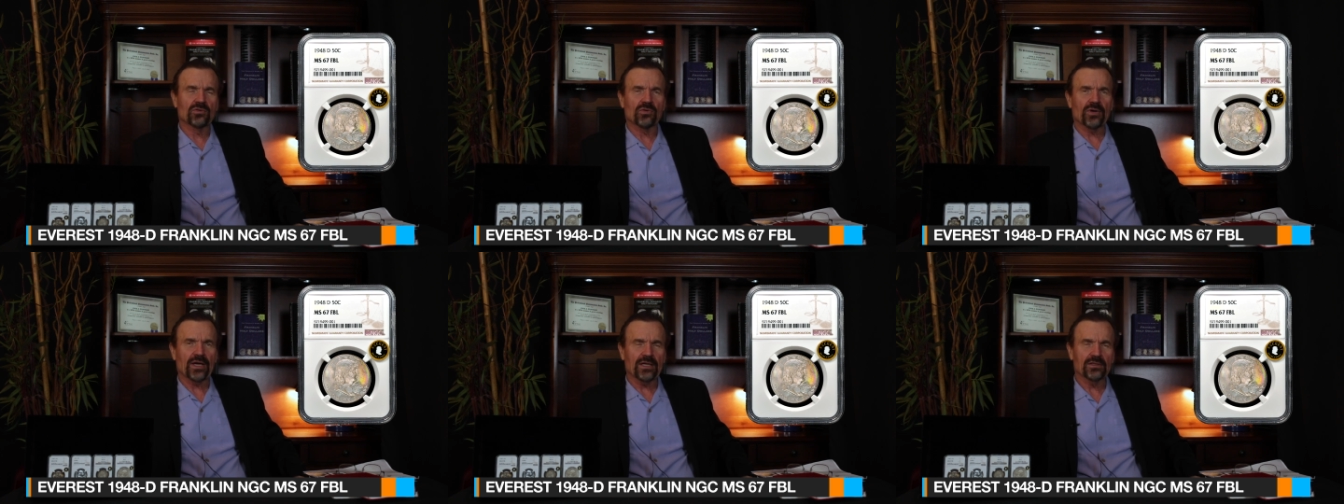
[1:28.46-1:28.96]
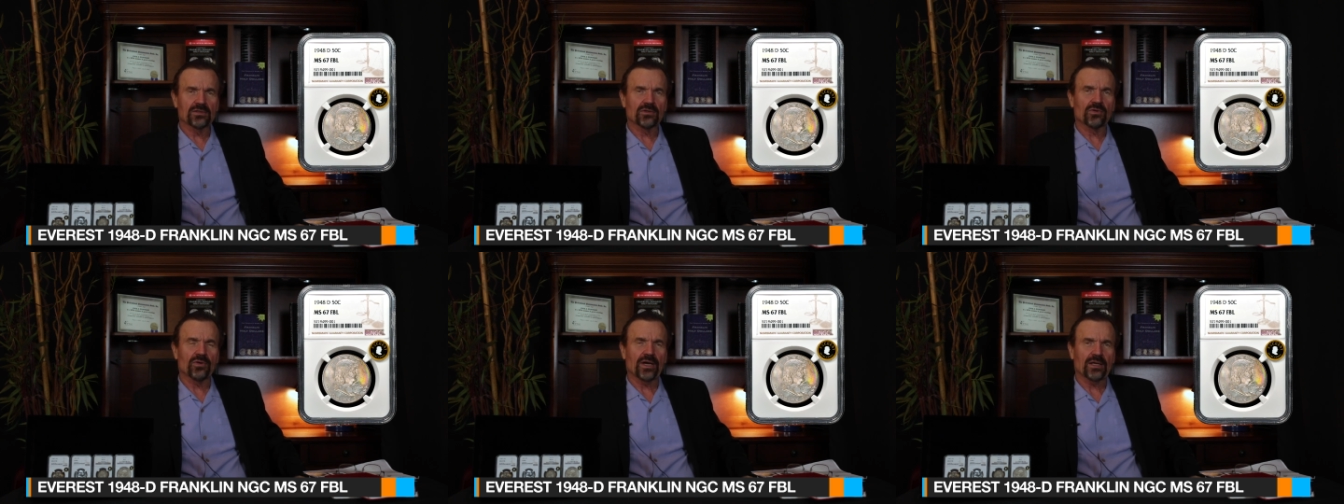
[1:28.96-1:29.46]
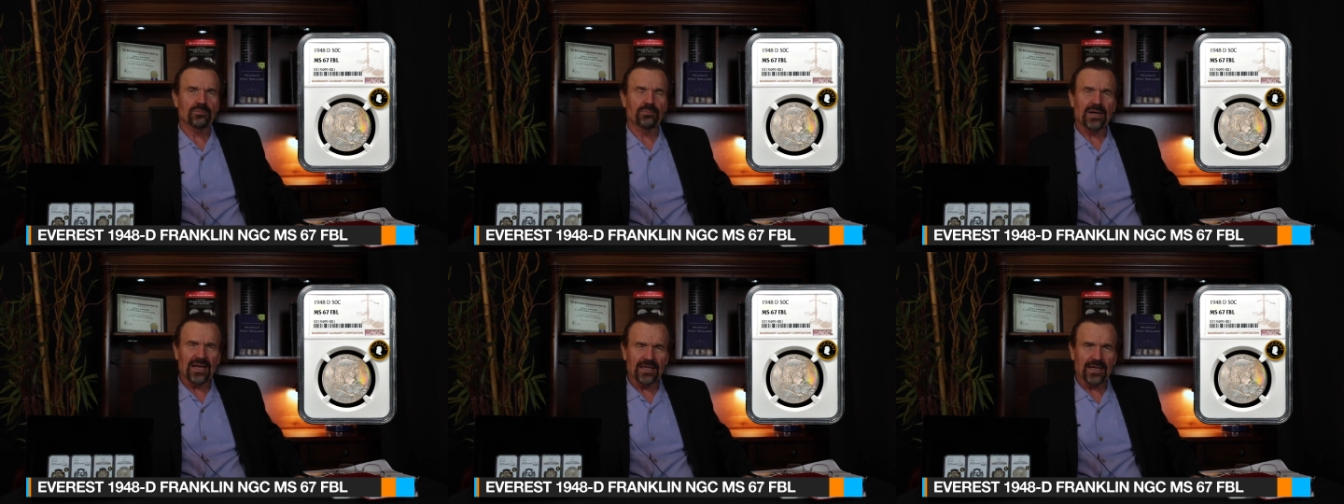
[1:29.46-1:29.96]
great great
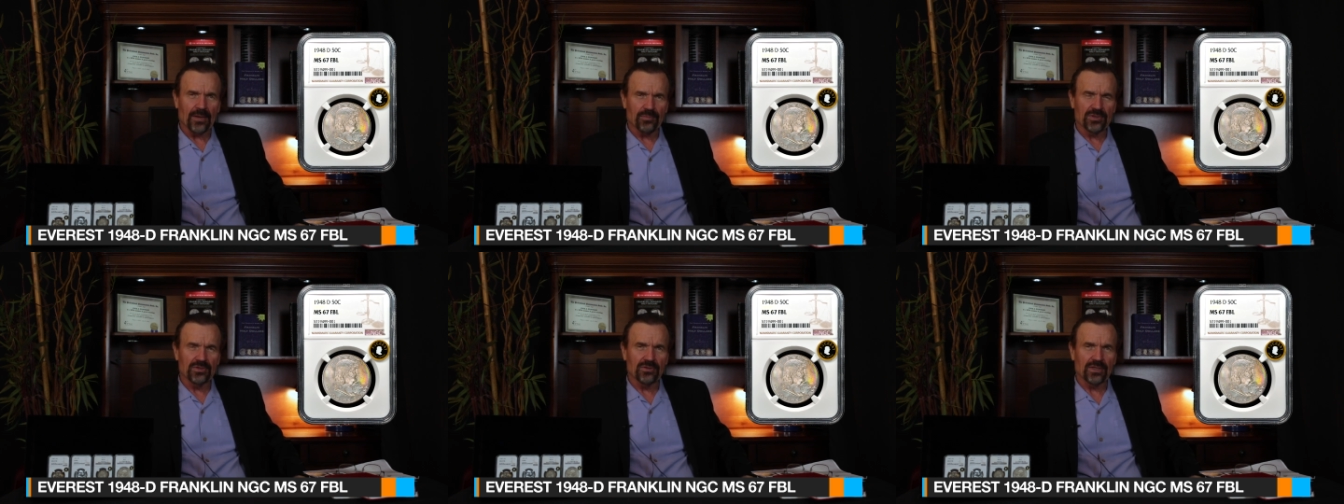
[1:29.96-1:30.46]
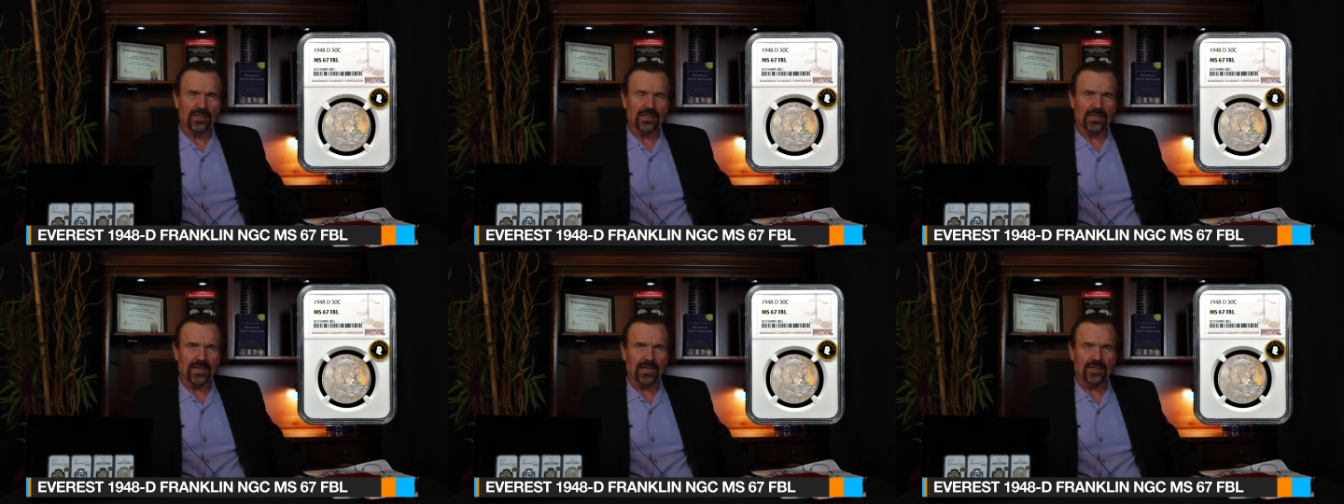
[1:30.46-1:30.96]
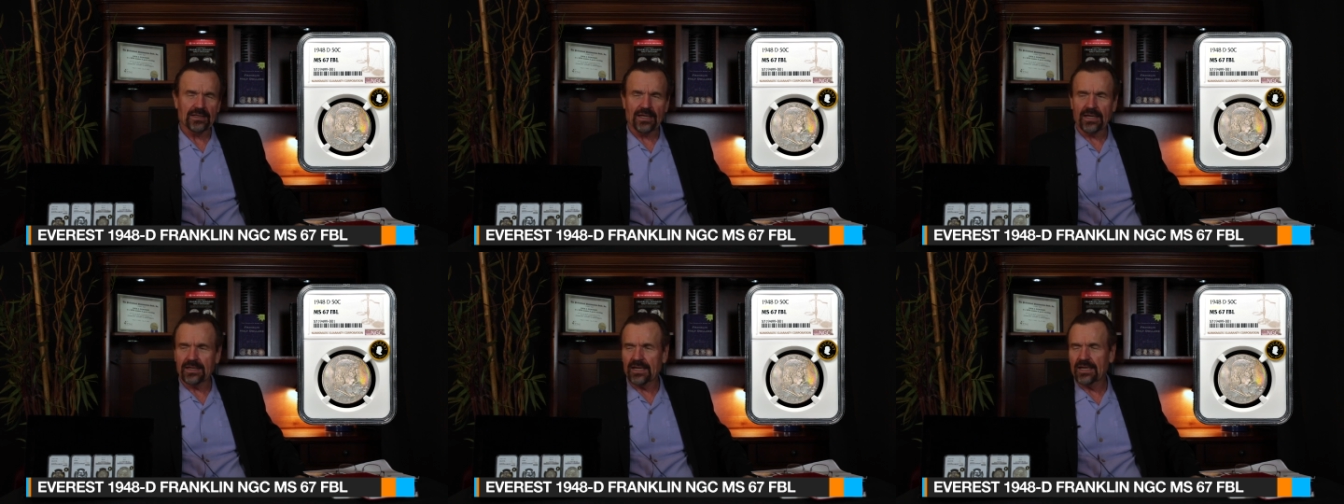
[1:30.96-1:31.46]
buying opportunity on it.
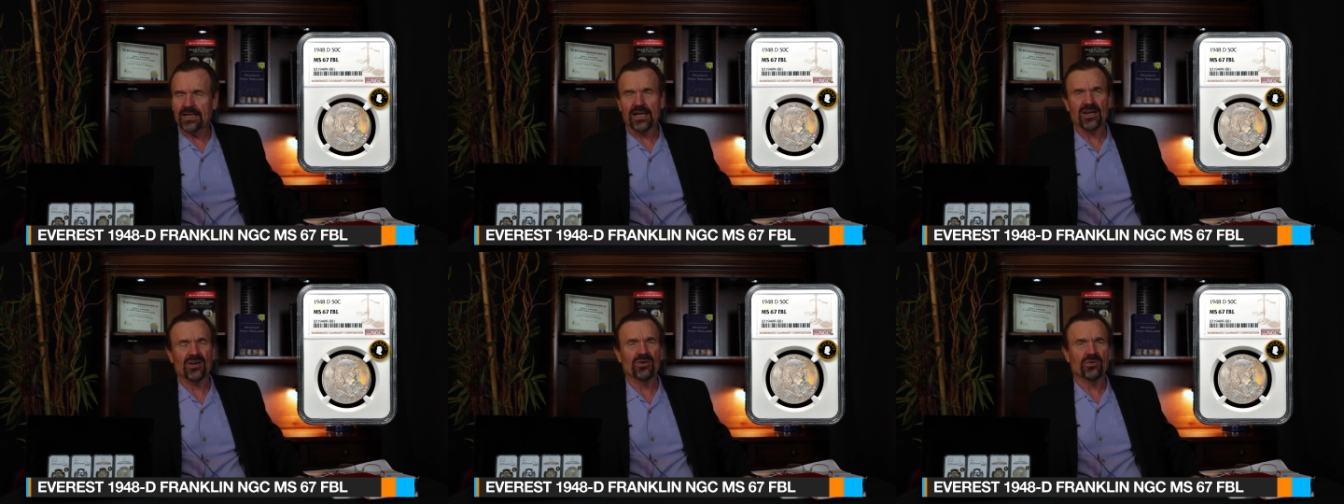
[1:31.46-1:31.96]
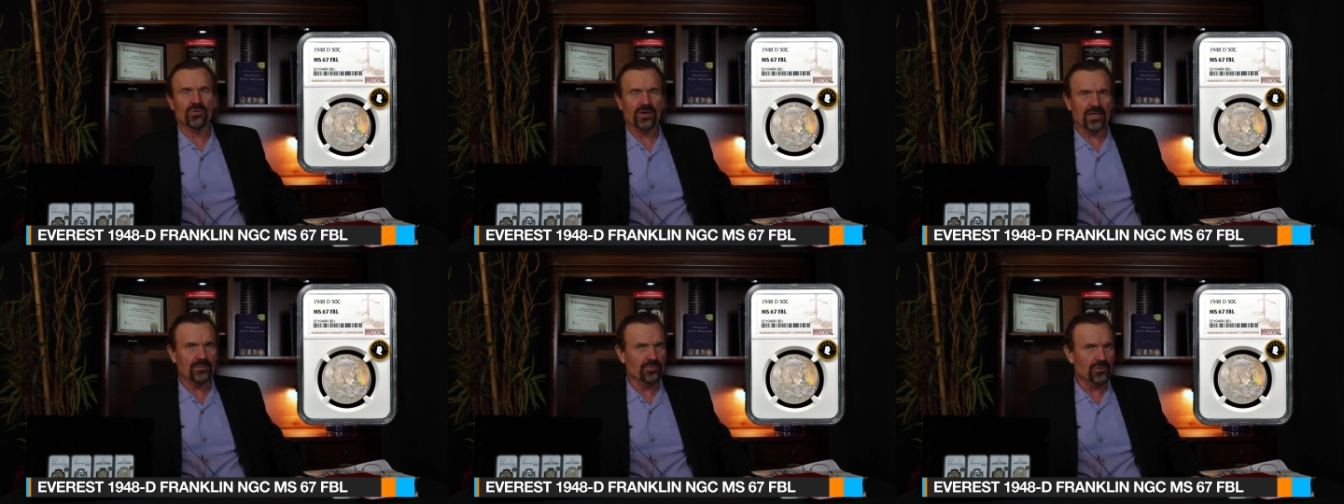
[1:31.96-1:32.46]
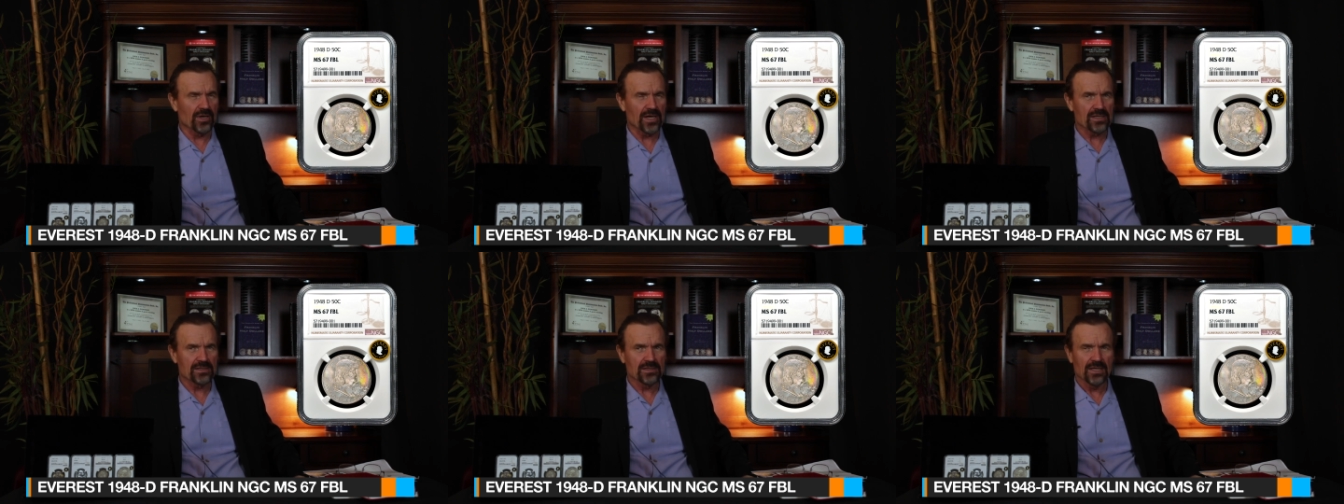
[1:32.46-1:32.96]
I got it at a great
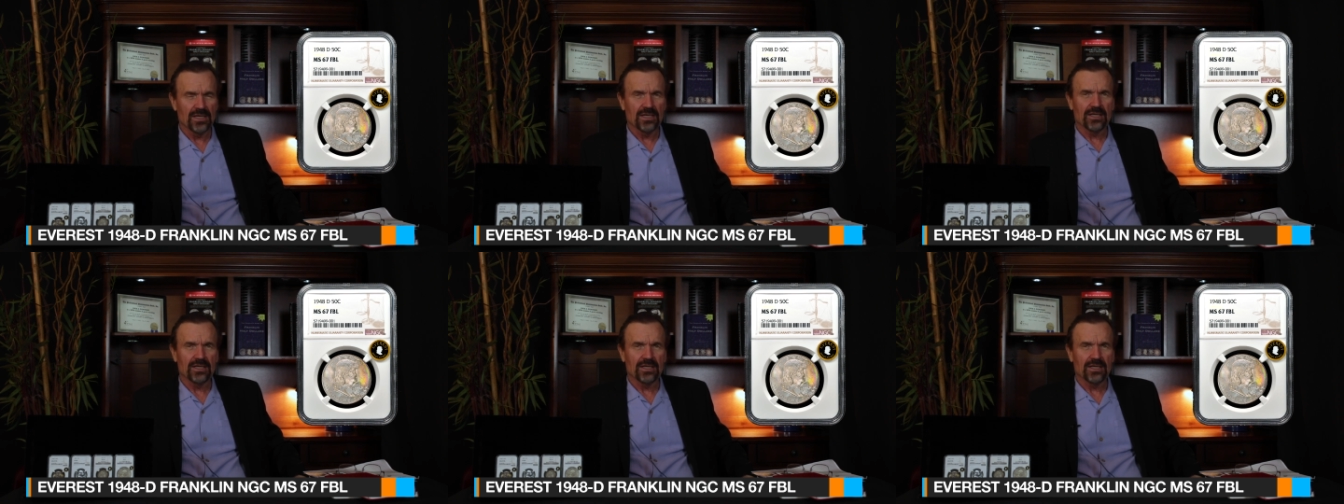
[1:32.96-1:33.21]
price.